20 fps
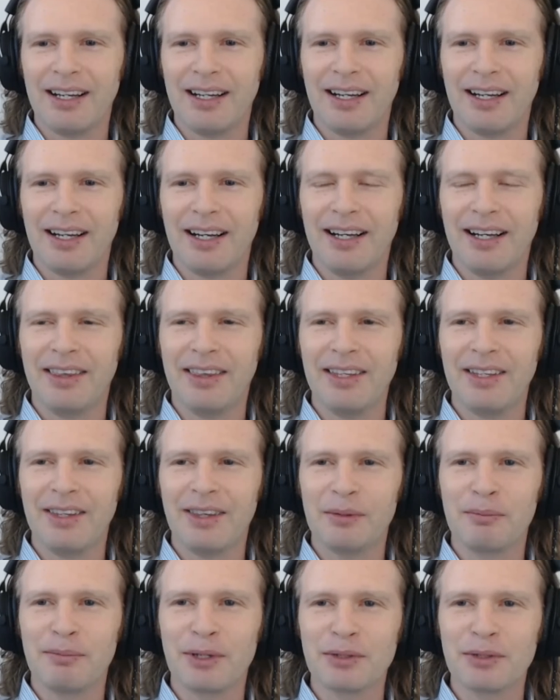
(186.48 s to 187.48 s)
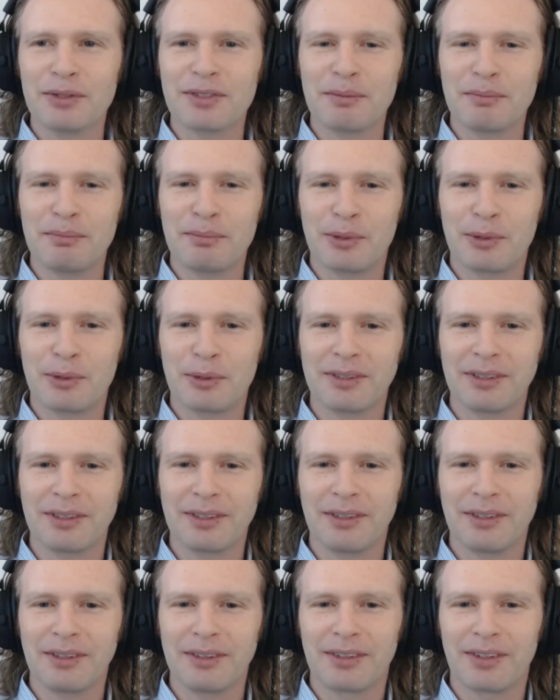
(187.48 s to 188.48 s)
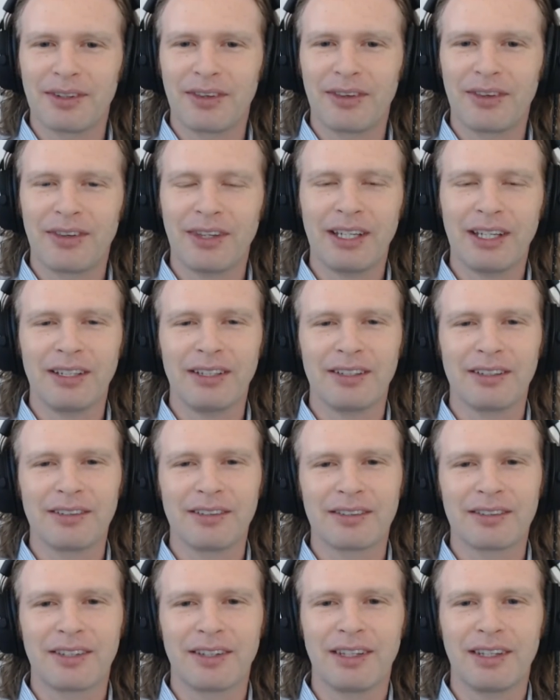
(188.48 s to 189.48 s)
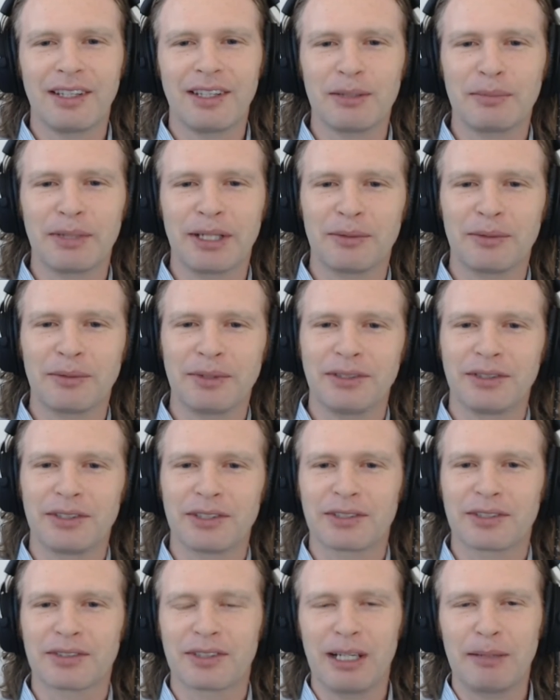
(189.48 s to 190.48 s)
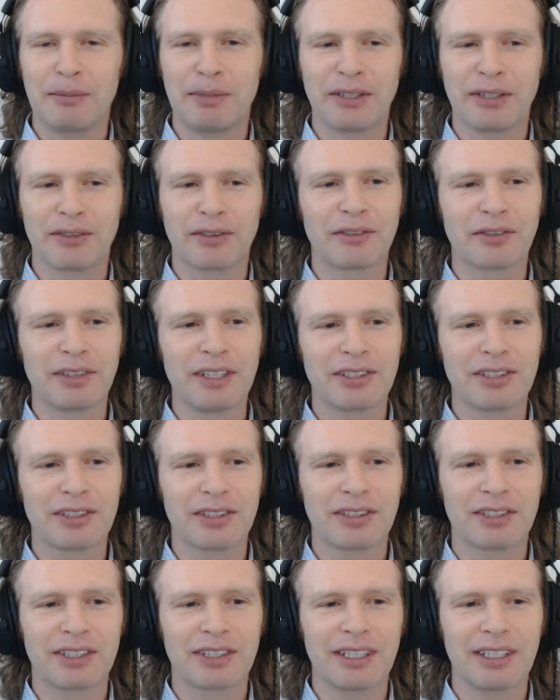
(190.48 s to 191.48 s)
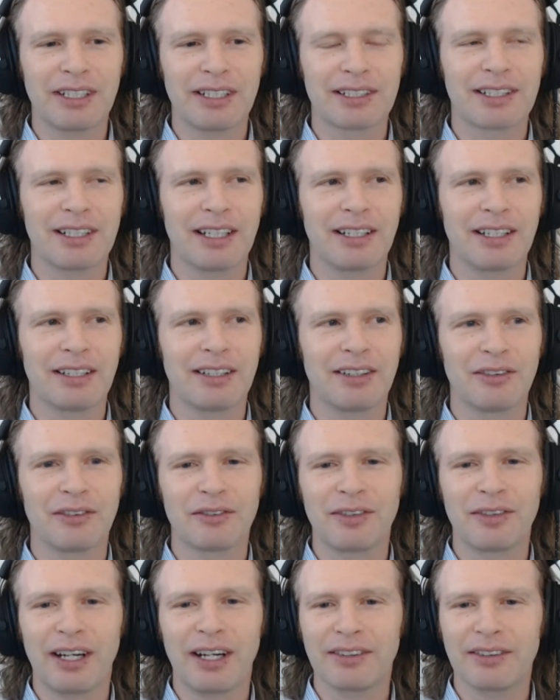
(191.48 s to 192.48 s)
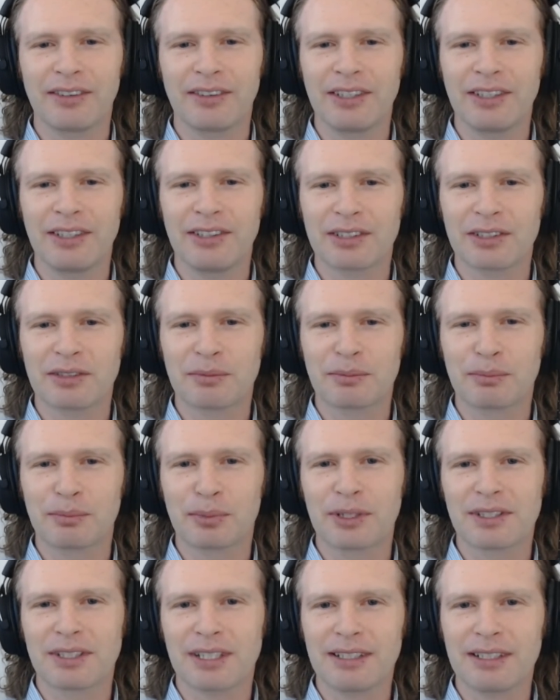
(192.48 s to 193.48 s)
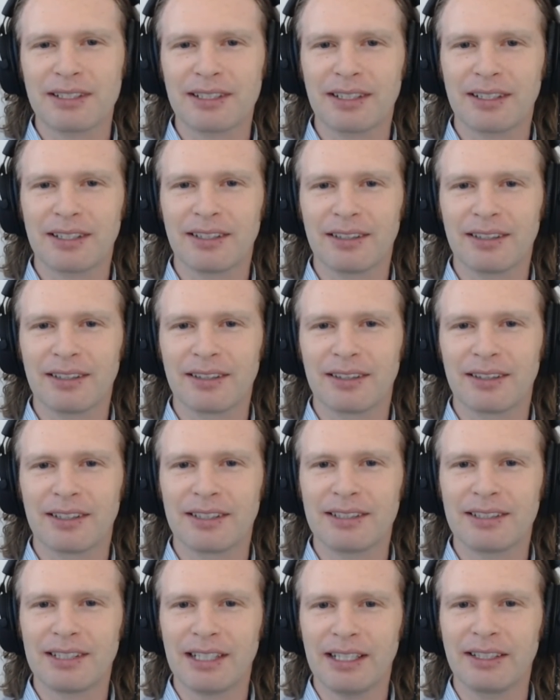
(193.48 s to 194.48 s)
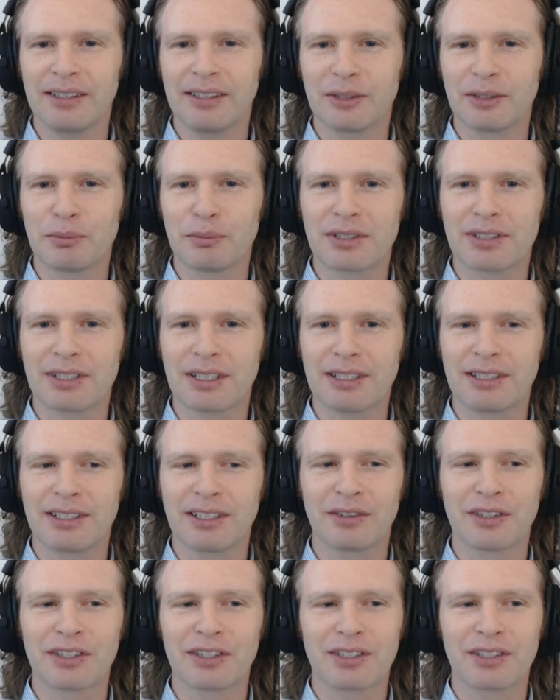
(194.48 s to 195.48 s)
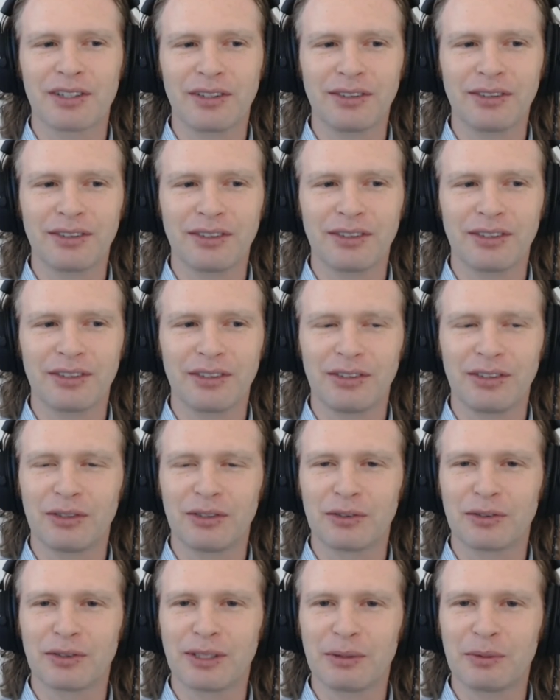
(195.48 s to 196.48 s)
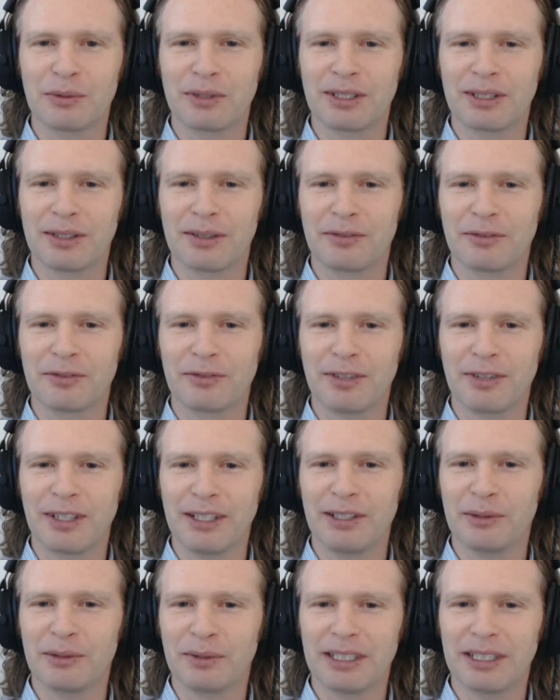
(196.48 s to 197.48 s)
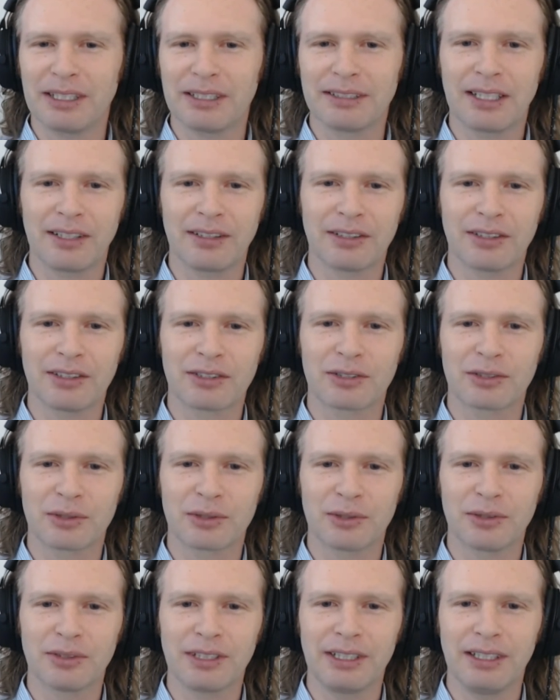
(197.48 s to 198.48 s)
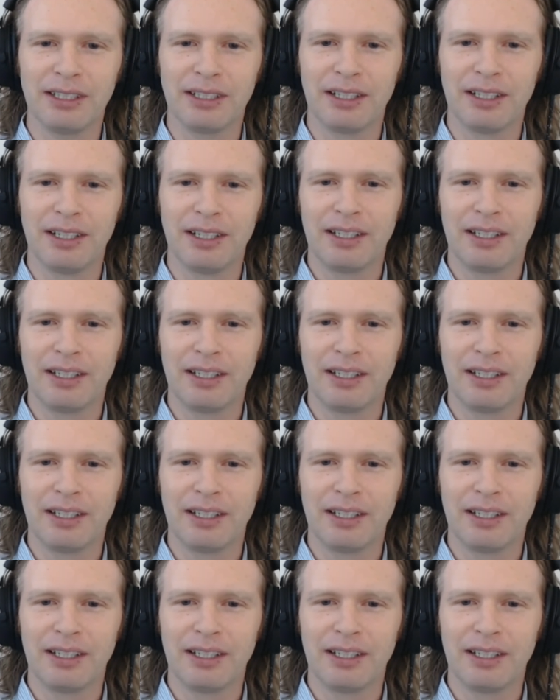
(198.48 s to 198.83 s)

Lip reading: I think the most important thing to think about when you're describing your own research is that rather than just presenting the data or presenting a result, you really want to find a way to tell a story.